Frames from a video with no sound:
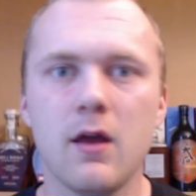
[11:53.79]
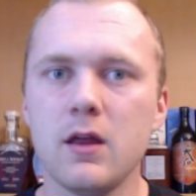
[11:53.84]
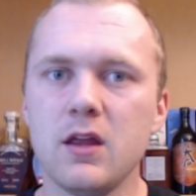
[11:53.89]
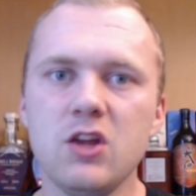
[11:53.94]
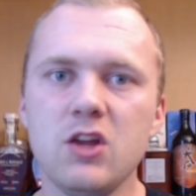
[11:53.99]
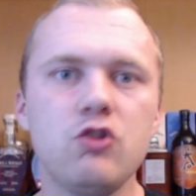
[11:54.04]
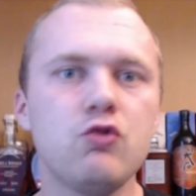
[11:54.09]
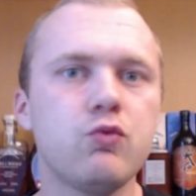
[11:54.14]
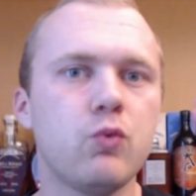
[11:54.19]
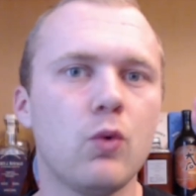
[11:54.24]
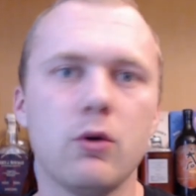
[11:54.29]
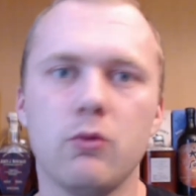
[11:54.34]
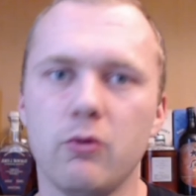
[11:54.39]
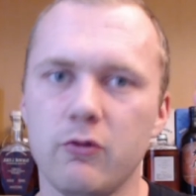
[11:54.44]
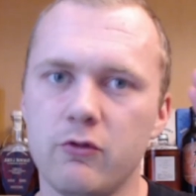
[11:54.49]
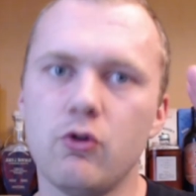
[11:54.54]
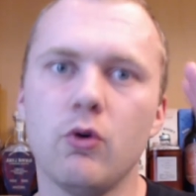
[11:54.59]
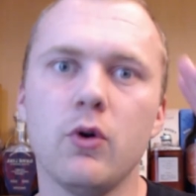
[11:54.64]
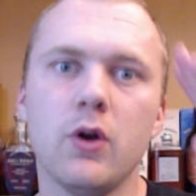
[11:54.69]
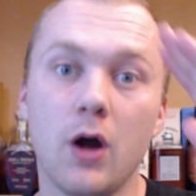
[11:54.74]
Each one
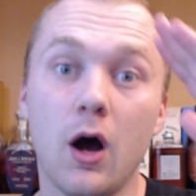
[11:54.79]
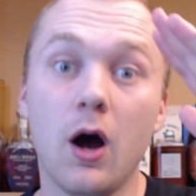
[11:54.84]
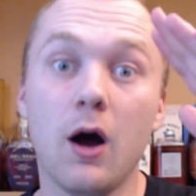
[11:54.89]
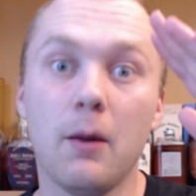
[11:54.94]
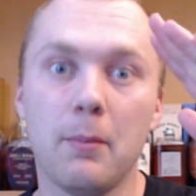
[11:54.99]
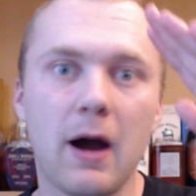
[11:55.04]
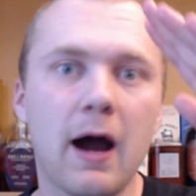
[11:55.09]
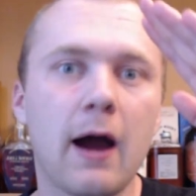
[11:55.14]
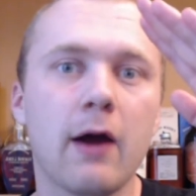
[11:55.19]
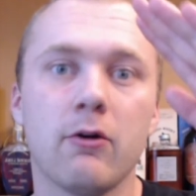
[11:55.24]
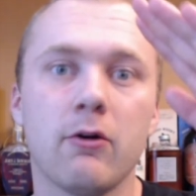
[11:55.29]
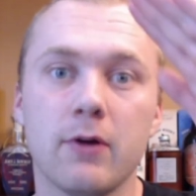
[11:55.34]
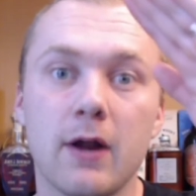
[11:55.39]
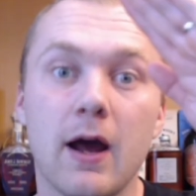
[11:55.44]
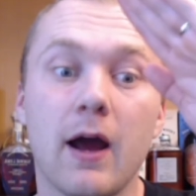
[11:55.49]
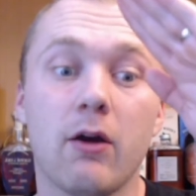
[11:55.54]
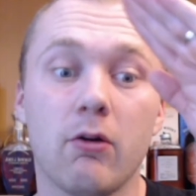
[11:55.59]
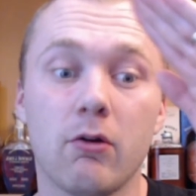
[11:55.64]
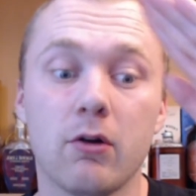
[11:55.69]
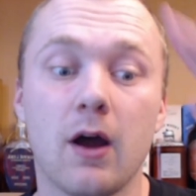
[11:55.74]
was going up higher and
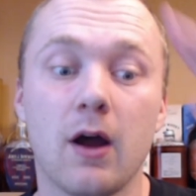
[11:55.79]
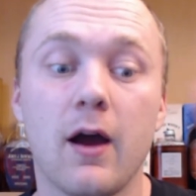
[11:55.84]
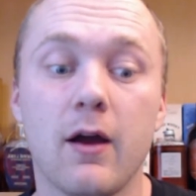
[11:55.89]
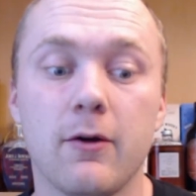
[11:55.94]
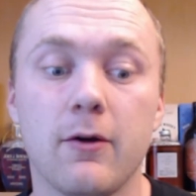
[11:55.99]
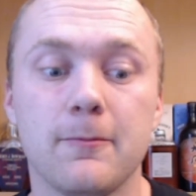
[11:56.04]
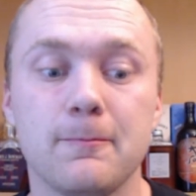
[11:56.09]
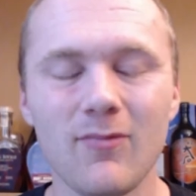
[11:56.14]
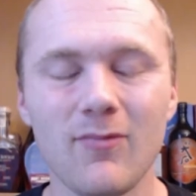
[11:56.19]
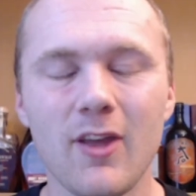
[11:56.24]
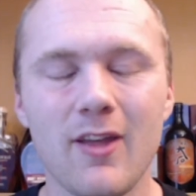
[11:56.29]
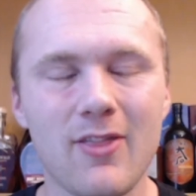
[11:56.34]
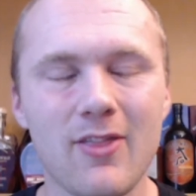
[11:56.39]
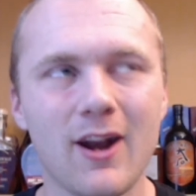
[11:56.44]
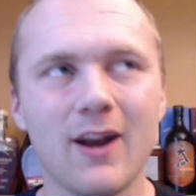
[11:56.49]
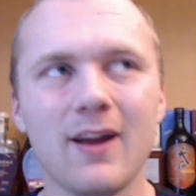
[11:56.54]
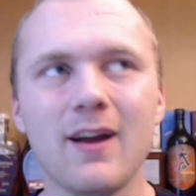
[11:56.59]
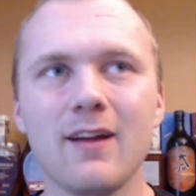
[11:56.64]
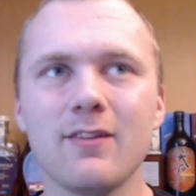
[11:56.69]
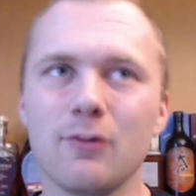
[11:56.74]
higher and higher. And then
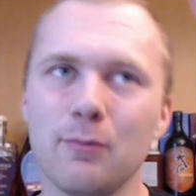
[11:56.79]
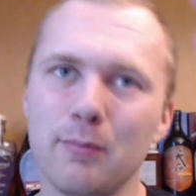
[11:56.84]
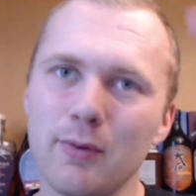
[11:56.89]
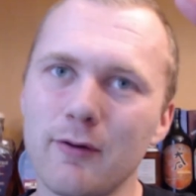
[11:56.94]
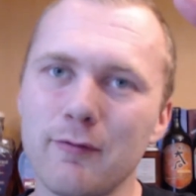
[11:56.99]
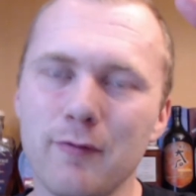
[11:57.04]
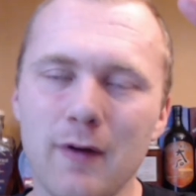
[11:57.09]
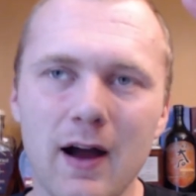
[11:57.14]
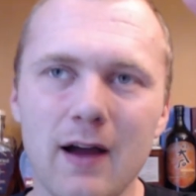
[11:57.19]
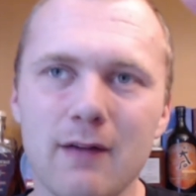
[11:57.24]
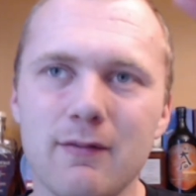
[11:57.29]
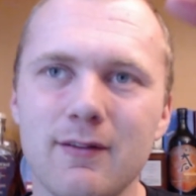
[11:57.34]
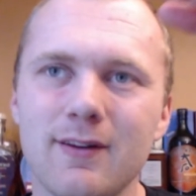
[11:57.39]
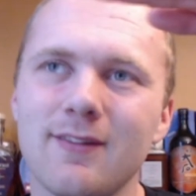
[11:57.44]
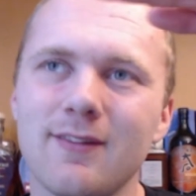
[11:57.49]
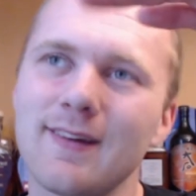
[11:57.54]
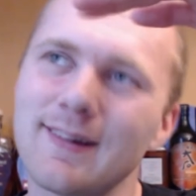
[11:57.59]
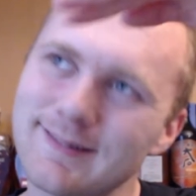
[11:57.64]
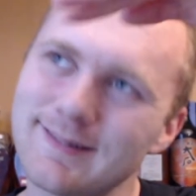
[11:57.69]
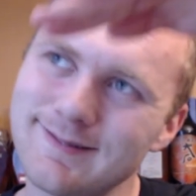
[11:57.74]
I got to book 5, and
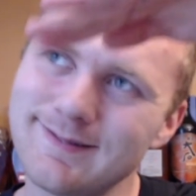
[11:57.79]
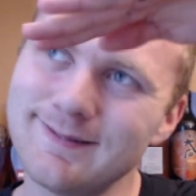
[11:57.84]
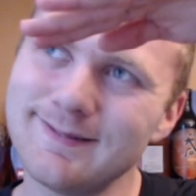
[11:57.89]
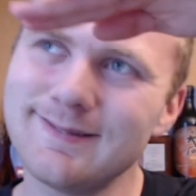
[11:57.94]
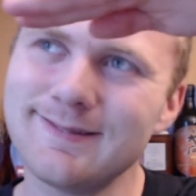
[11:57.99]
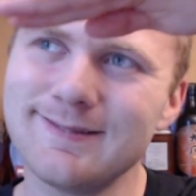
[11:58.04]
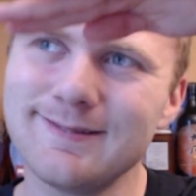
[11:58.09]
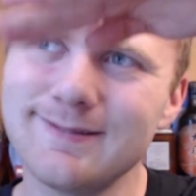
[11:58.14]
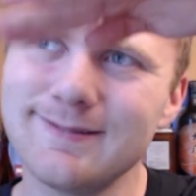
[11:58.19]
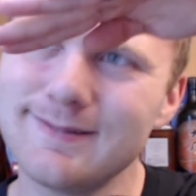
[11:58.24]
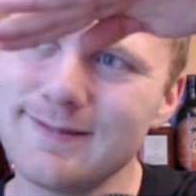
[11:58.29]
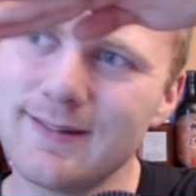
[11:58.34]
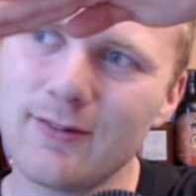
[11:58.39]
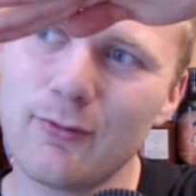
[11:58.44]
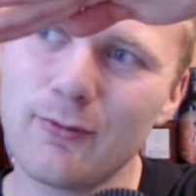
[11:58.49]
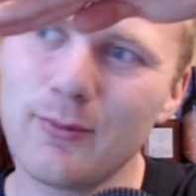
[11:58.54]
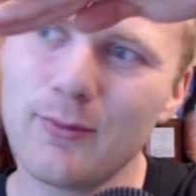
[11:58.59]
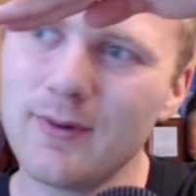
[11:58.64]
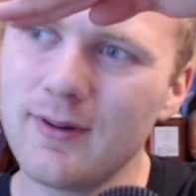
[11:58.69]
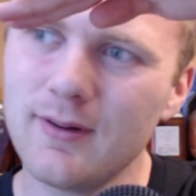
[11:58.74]
it's like,
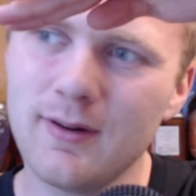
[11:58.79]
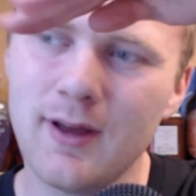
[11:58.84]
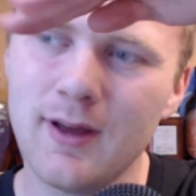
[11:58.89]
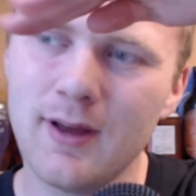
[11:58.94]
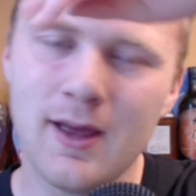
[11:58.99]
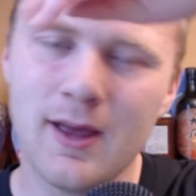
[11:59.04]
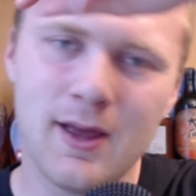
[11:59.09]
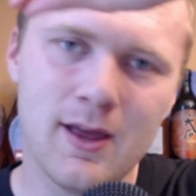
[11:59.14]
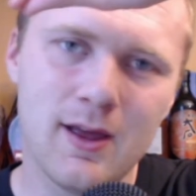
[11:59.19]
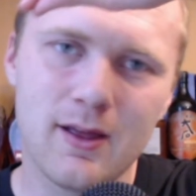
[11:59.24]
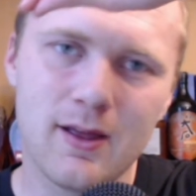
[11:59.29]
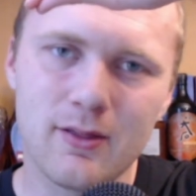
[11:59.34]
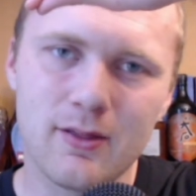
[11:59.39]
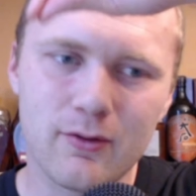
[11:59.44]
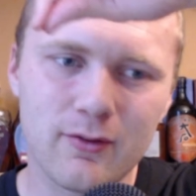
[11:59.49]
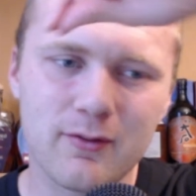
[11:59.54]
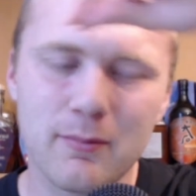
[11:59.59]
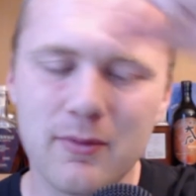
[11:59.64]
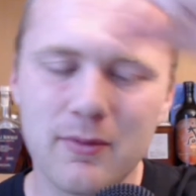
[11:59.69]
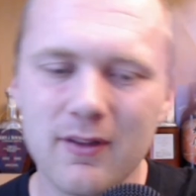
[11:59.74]
this one,
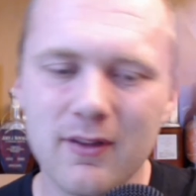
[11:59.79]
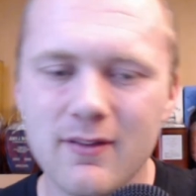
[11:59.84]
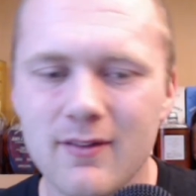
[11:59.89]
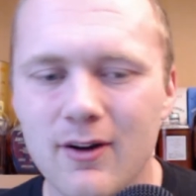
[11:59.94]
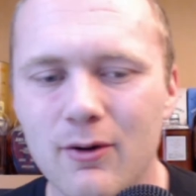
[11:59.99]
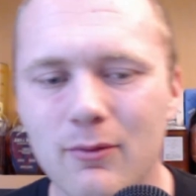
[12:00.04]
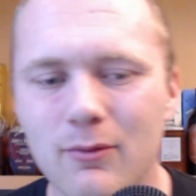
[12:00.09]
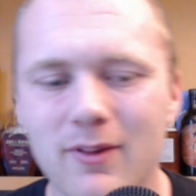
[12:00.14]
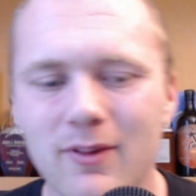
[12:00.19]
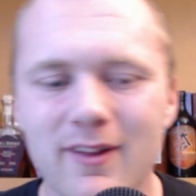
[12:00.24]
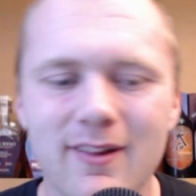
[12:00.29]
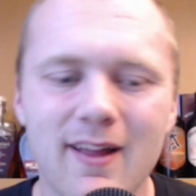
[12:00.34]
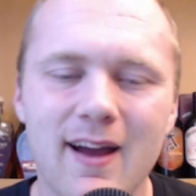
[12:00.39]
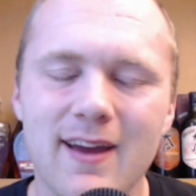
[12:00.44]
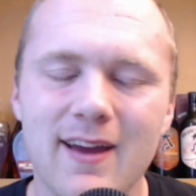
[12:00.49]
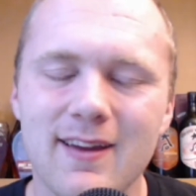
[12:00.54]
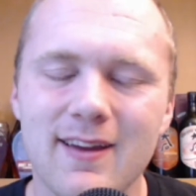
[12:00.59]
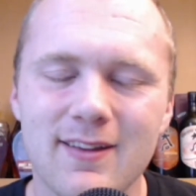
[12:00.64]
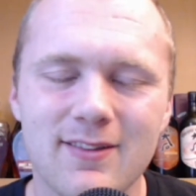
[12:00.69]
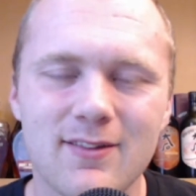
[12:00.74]
there's some things I don't really
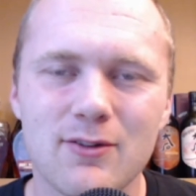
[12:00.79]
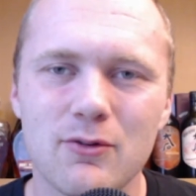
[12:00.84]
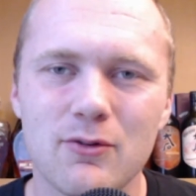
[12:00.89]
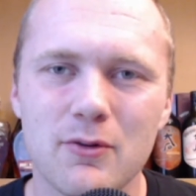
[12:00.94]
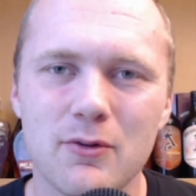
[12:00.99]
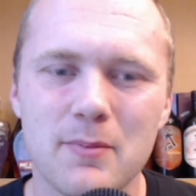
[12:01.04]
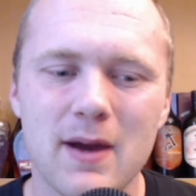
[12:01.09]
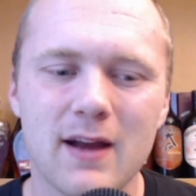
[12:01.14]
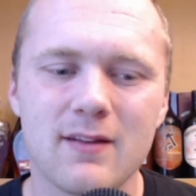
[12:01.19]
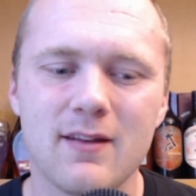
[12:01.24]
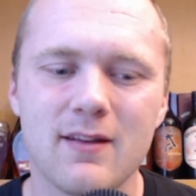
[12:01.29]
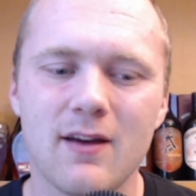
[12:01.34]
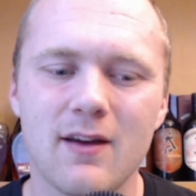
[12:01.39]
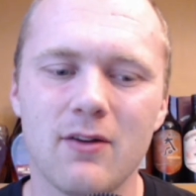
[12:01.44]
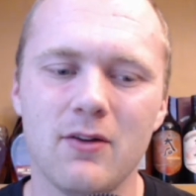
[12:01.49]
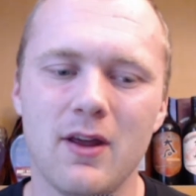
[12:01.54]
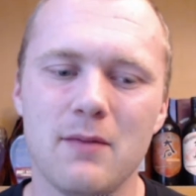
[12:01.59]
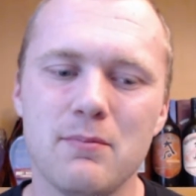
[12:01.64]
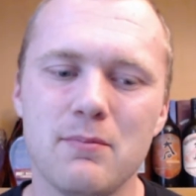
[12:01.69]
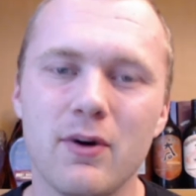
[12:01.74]
like. It's going back
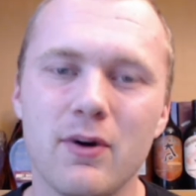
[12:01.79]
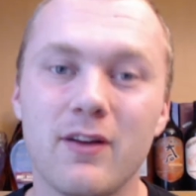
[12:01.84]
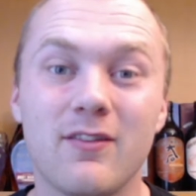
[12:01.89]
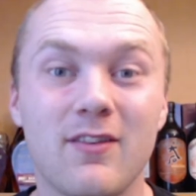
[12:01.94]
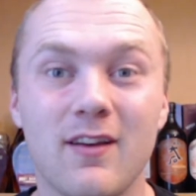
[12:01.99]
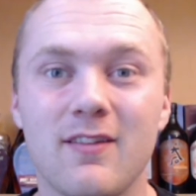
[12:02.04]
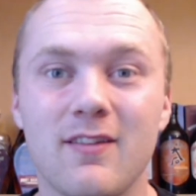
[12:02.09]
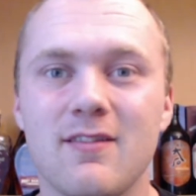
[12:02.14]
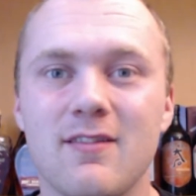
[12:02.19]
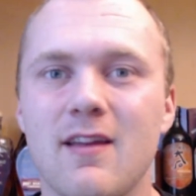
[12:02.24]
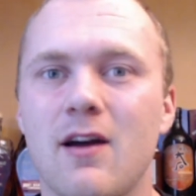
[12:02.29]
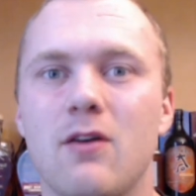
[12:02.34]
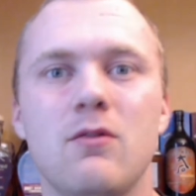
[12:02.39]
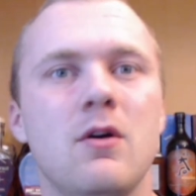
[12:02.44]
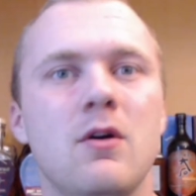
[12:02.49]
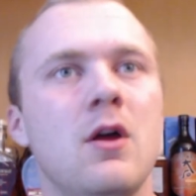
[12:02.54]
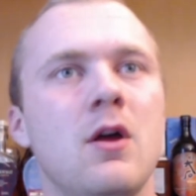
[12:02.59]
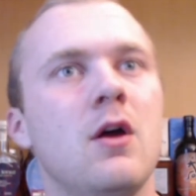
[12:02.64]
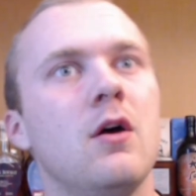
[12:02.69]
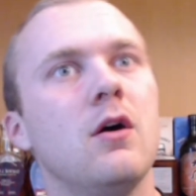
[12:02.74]
down. And book 6 now,
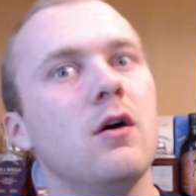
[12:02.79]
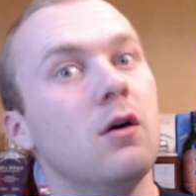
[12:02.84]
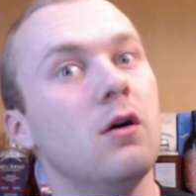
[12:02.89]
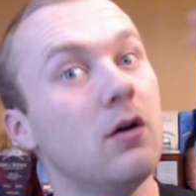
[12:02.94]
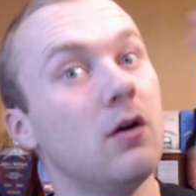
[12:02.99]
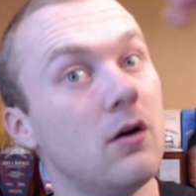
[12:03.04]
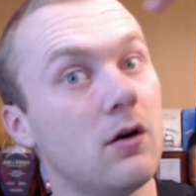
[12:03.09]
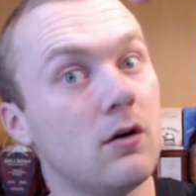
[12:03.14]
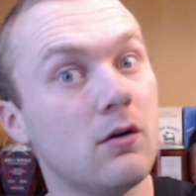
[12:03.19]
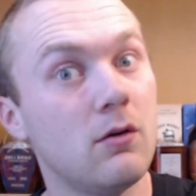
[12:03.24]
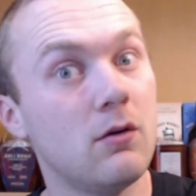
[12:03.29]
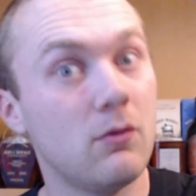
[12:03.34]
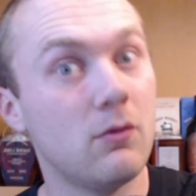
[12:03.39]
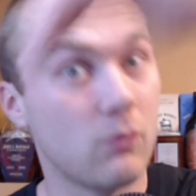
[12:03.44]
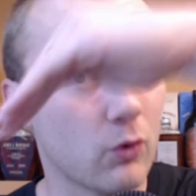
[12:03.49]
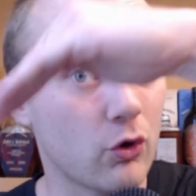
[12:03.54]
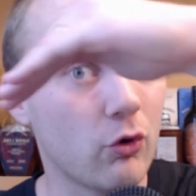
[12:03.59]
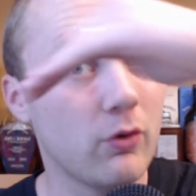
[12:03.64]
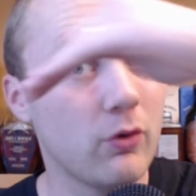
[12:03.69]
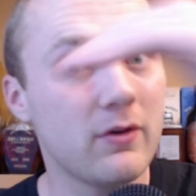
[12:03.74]

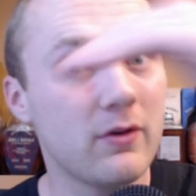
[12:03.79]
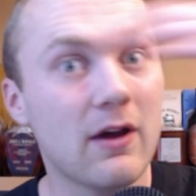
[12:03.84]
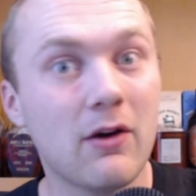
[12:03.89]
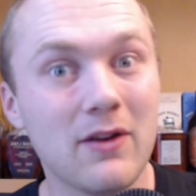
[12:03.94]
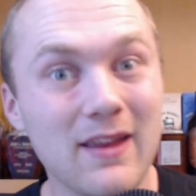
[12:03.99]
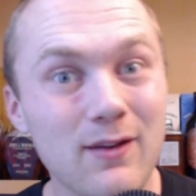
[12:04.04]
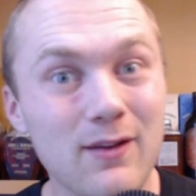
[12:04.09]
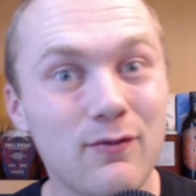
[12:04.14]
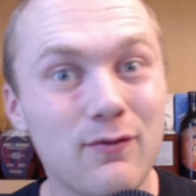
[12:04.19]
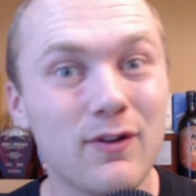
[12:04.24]
we're going down even